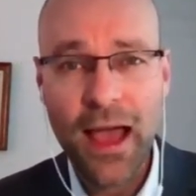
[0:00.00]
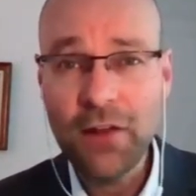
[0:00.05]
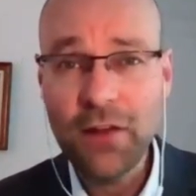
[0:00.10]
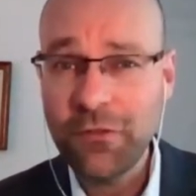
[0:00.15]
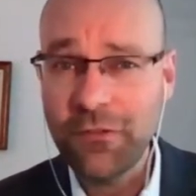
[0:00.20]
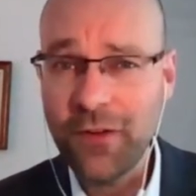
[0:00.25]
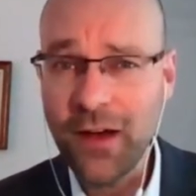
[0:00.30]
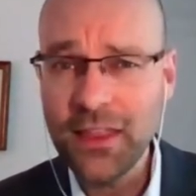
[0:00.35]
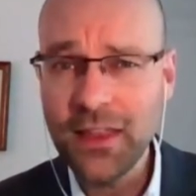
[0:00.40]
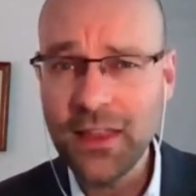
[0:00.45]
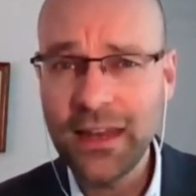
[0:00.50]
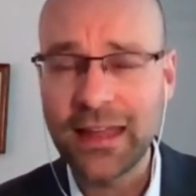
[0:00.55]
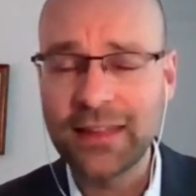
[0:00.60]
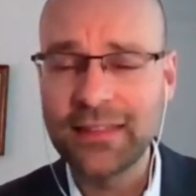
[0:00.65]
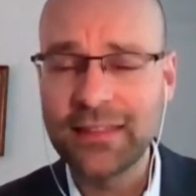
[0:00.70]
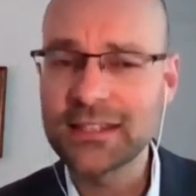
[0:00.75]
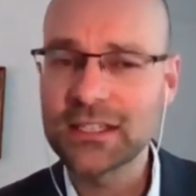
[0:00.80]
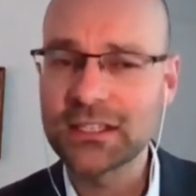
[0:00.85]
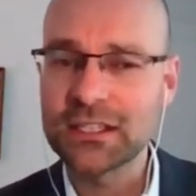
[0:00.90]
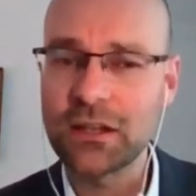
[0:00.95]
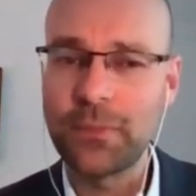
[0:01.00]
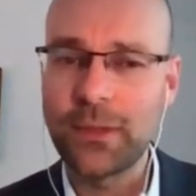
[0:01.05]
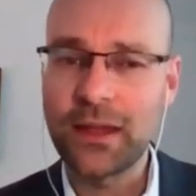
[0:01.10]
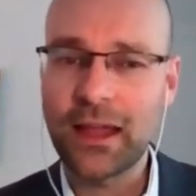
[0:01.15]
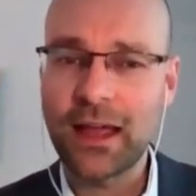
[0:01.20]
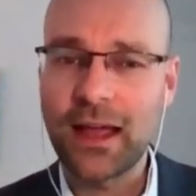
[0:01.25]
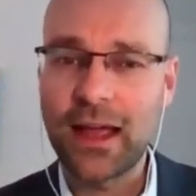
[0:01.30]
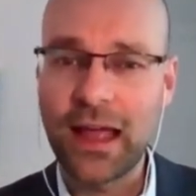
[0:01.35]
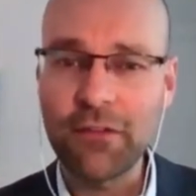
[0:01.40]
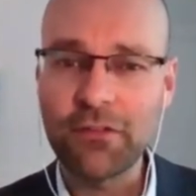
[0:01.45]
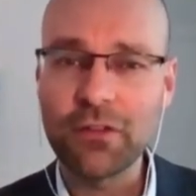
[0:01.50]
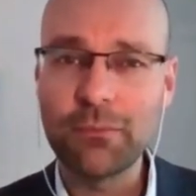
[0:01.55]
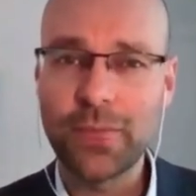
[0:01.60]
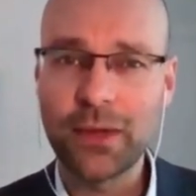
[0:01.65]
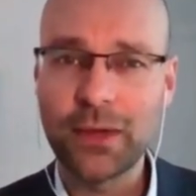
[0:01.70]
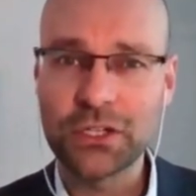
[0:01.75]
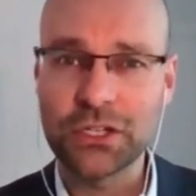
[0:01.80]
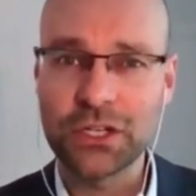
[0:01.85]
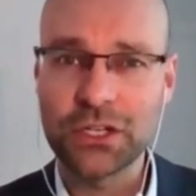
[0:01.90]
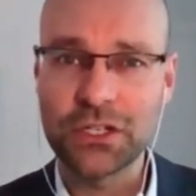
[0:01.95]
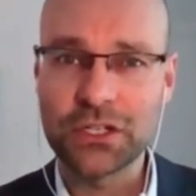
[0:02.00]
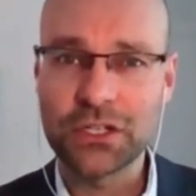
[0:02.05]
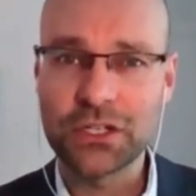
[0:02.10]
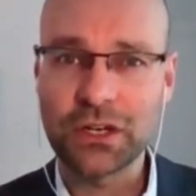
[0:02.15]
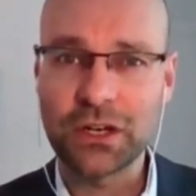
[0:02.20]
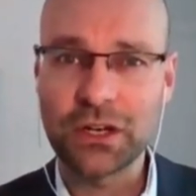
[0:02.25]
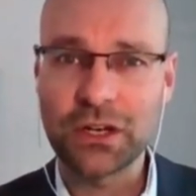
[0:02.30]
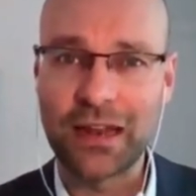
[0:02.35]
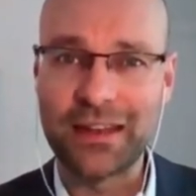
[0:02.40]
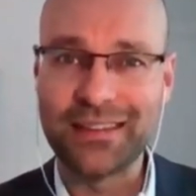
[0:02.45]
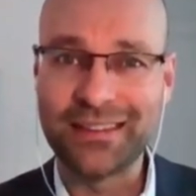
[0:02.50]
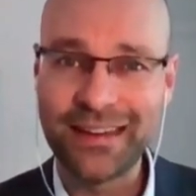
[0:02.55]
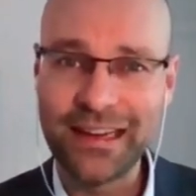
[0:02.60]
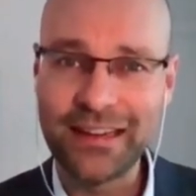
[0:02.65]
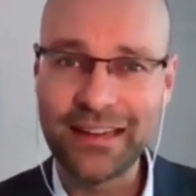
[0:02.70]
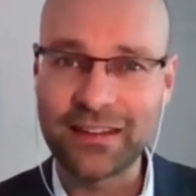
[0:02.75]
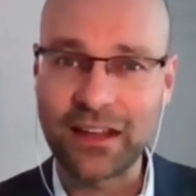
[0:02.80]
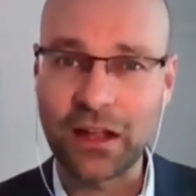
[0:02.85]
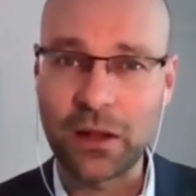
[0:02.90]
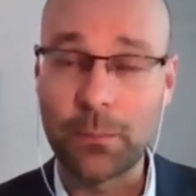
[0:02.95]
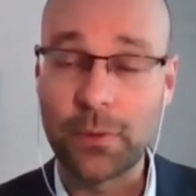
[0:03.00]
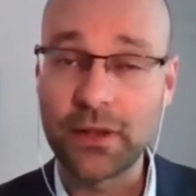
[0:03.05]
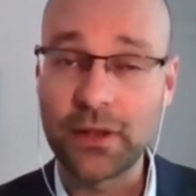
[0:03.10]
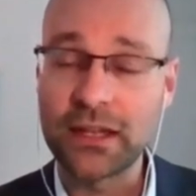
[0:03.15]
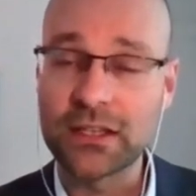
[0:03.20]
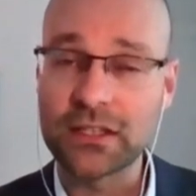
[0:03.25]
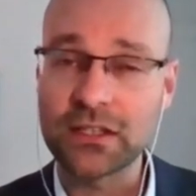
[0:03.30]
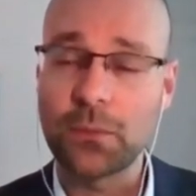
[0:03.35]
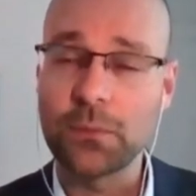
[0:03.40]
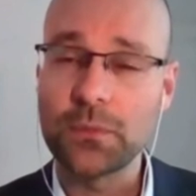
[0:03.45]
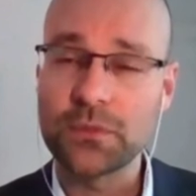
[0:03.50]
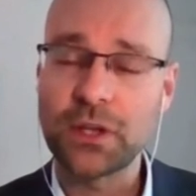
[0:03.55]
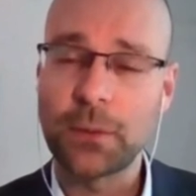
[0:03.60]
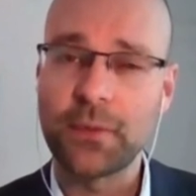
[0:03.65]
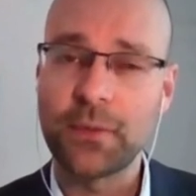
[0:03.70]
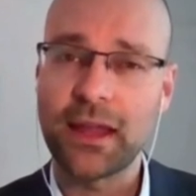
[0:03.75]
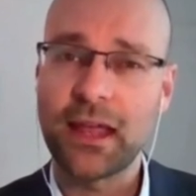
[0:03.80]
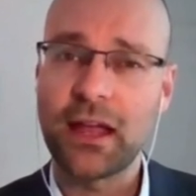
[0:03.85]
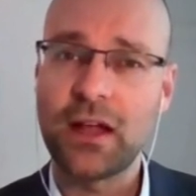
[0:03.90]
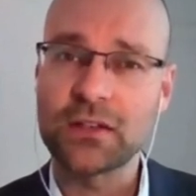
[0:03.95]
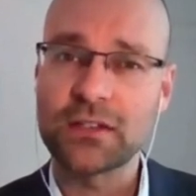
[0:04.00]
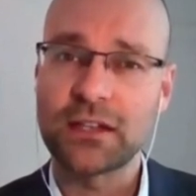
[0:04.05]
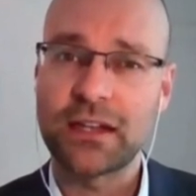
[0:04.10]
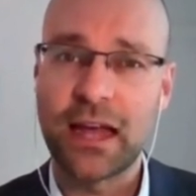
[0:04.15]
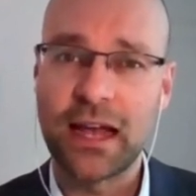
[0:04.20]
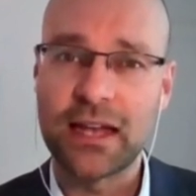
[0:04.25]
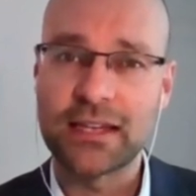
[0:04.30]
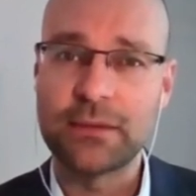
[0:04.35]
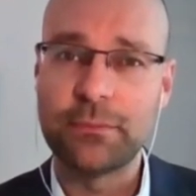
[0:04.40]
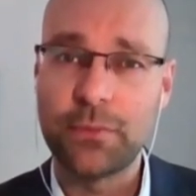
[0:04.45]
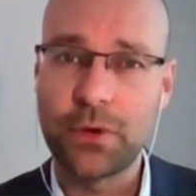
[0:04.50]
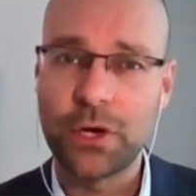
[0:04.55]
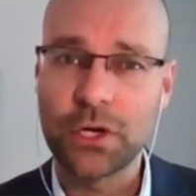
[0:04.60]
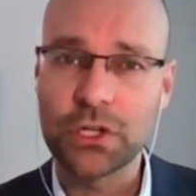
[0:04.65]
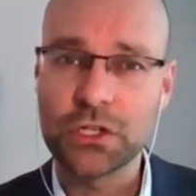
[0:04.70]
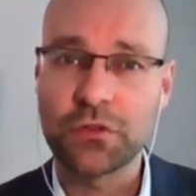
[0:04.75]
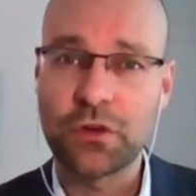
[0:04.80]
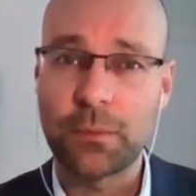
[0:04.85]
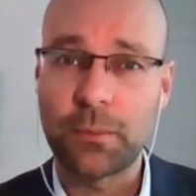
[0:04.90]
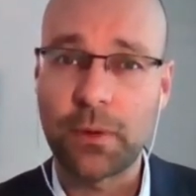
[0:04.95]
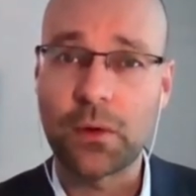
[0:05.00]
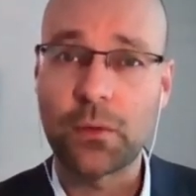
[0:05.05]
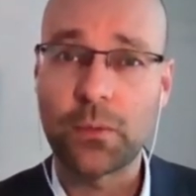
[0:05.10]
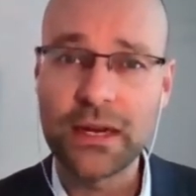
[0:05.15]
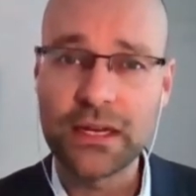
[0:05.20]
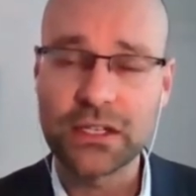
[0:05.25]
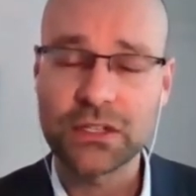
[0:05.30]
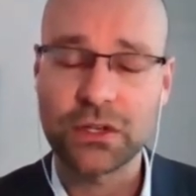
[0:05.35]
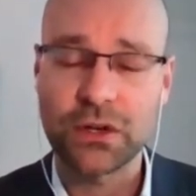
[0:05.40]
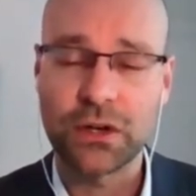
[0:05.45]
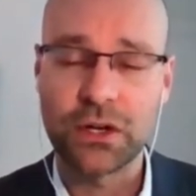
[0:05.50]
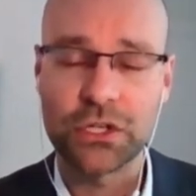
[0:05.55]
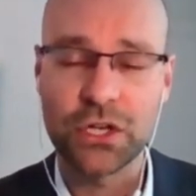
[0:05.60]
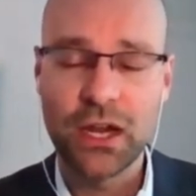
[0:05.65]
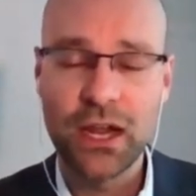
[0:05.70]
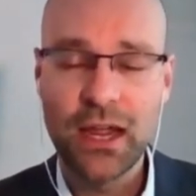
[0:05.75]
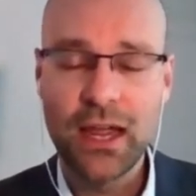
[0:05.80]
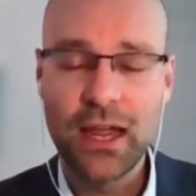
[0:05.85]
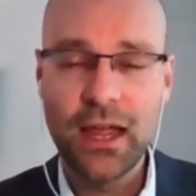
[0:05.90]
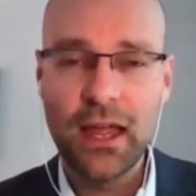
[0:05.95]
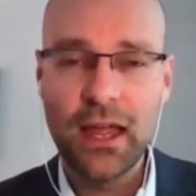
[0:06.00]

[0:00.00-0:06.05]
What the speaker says: And finally, and this is something I haven't mentioned in detail, but it's something else that has emerged from our research,